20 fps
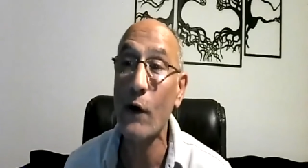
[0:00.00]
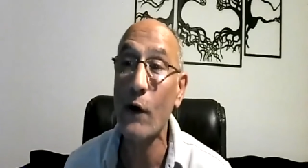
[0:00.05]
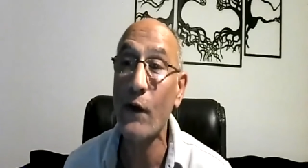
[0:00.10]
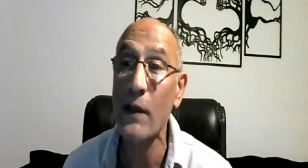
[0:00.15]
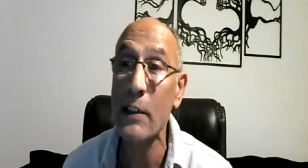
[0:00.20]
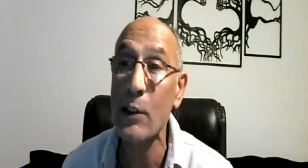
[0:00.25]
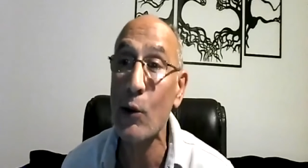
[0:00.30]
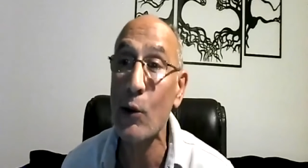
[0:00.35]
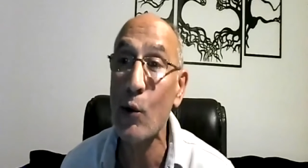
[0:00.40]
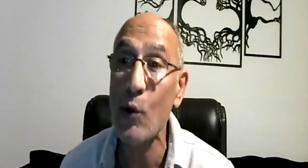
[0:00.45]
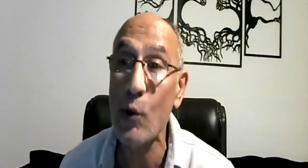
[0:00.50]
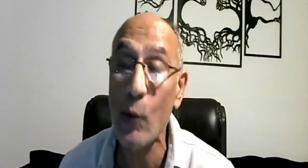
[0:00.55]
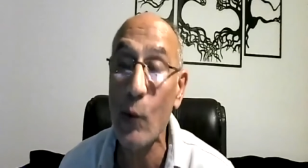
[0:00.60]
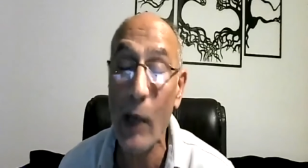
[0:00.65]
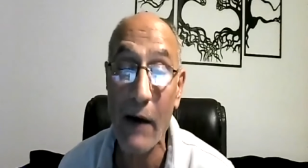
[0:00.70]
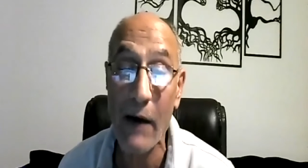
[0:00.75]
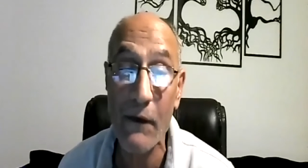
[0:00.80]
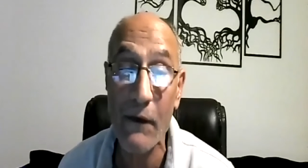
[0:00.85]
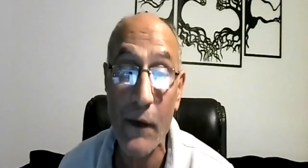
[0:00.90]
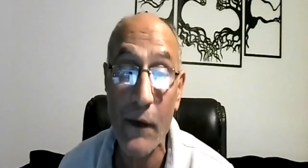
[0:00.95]
Fazlun, we
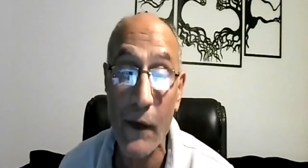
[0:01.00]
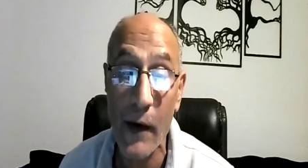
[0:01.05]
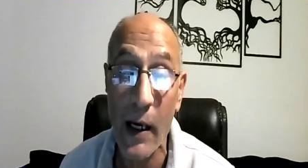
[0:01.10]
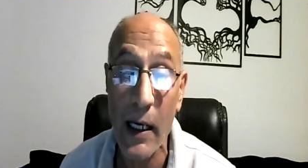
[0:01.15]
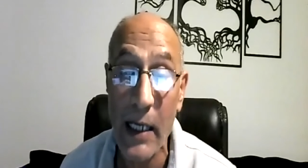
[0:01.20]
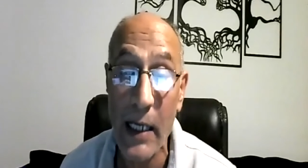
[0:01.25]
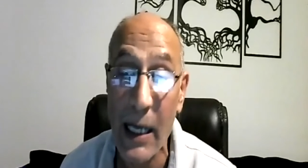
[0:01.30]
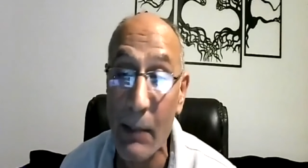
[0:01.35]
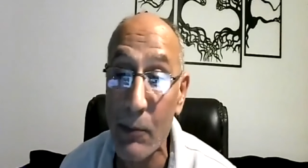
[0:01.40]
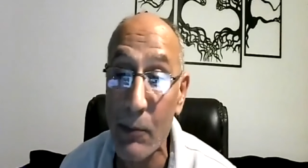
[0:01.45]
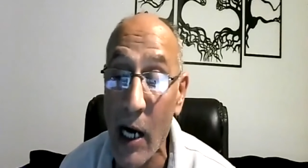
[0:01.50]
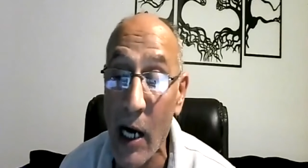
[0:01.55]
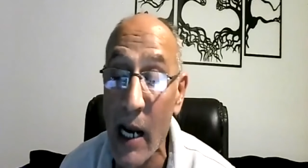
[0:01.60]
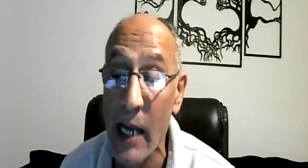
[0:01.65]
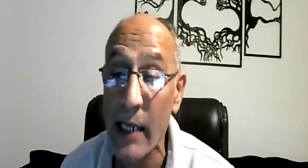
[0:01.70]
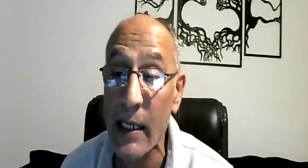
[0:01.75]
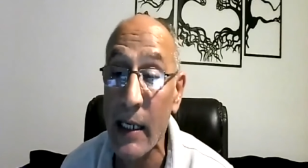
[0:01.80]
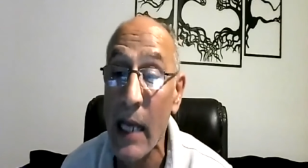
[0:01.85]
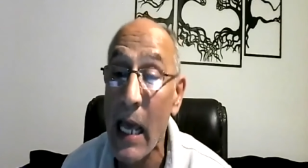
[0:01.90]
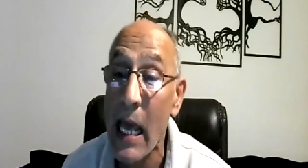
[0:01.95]
have uh,
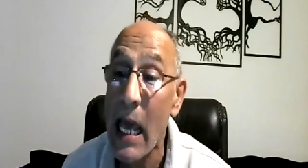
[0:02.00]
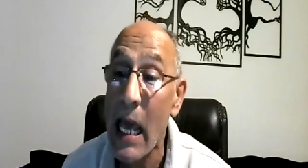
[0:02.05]
Kamran,